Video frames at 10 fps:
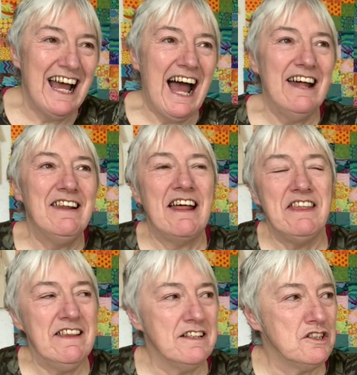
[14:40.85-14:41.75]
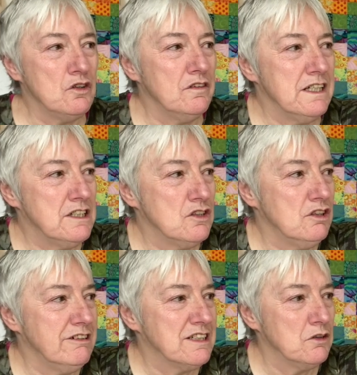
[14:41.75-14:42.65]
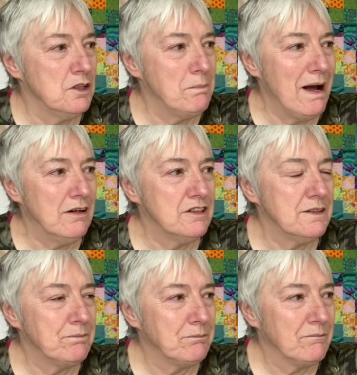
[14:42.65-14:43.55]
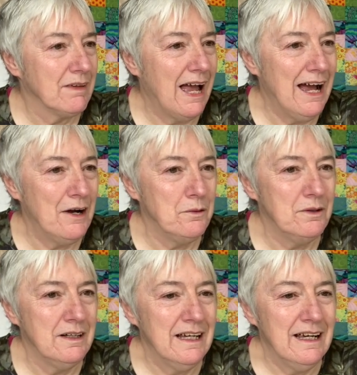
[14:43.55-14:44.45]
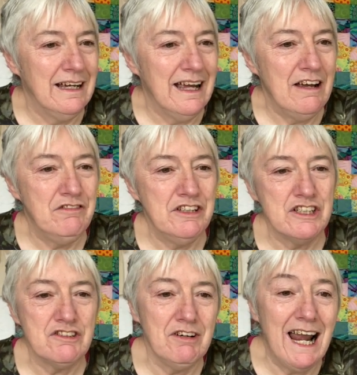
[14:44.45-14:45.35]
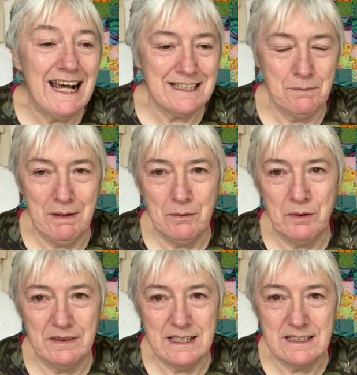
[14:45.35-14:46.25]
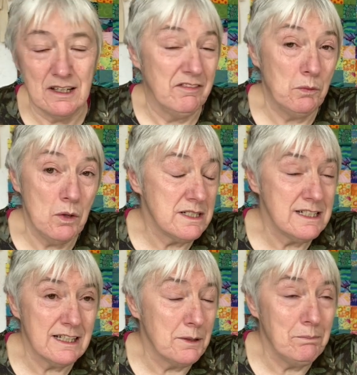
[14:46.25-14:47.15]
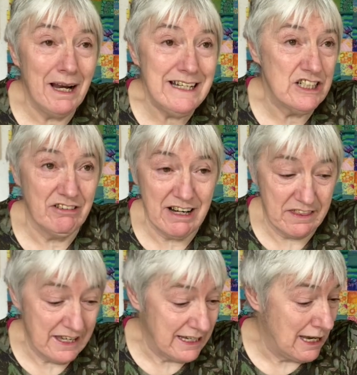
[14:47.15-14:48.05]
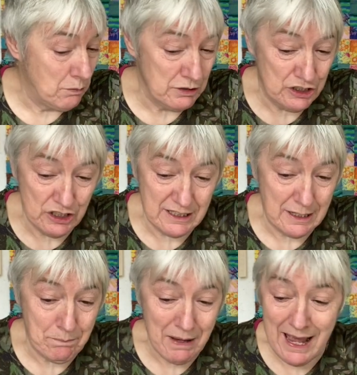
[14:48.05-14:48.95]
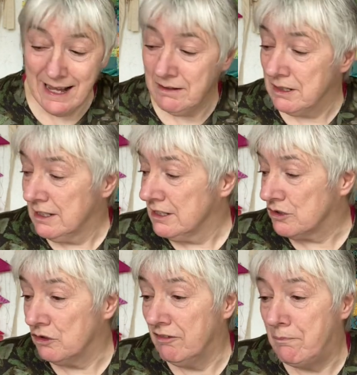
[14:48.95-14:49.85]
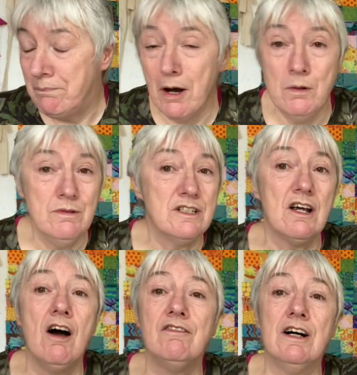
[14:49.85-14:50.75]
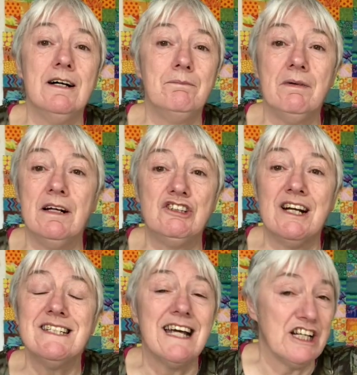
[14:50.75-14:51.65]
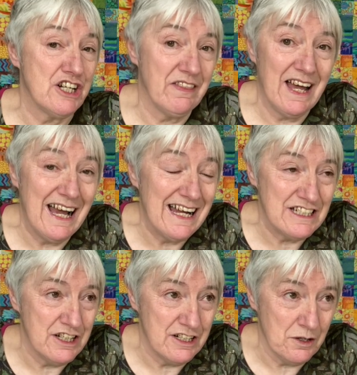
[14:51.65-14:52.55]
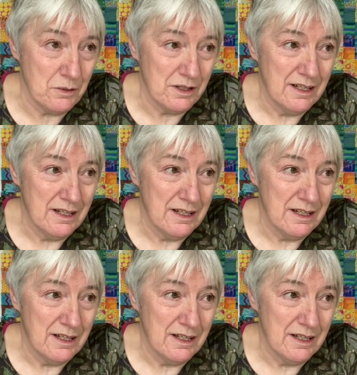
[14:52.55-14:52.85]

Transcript: And I think this story is all about how if you just relax a bit with this stuff, it wasn't a complaint or anything. It was just the bare sort of bones of a transaction that I had to do.